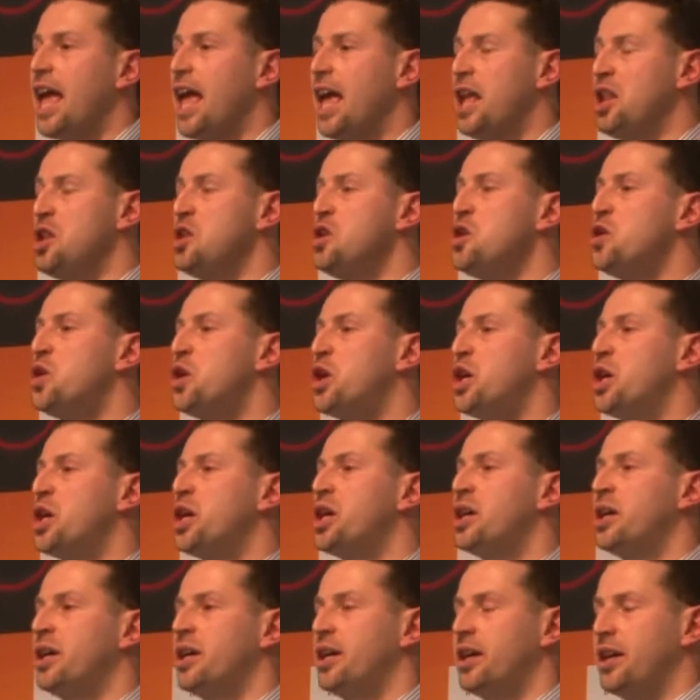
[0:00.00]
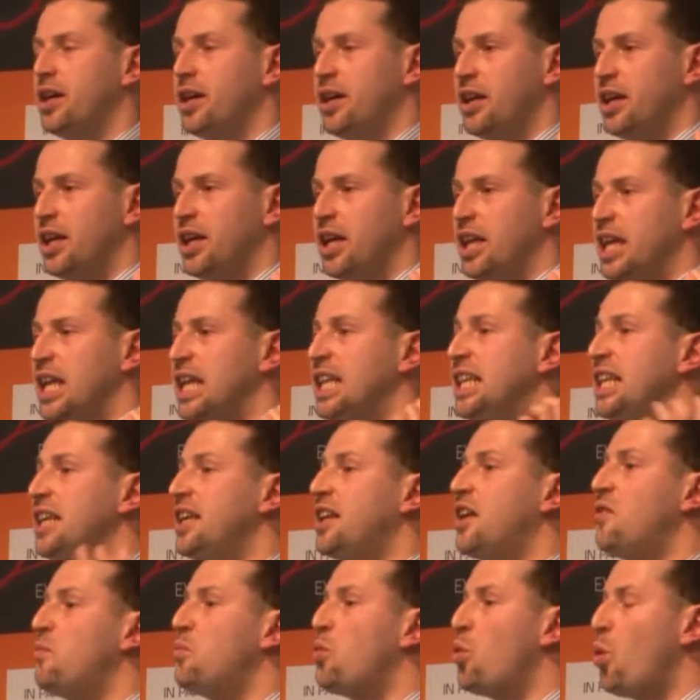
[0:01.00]
and you're in
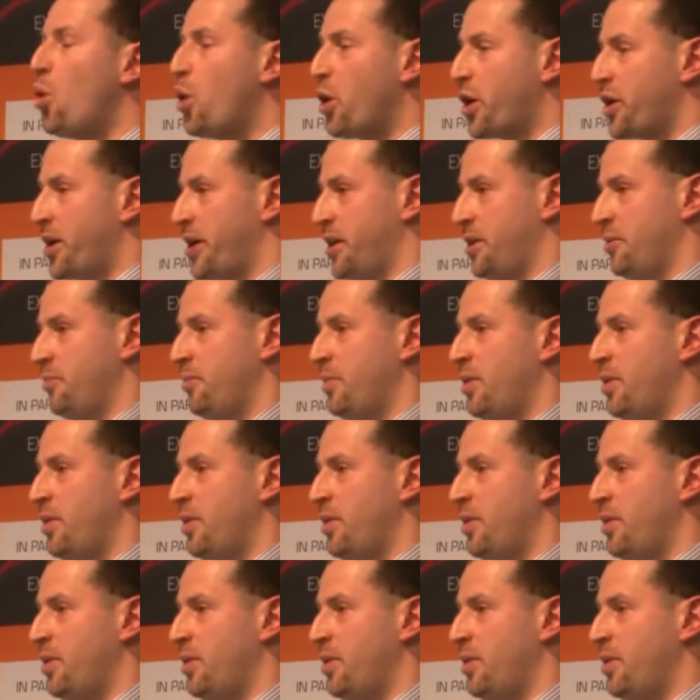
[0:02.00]
need of water.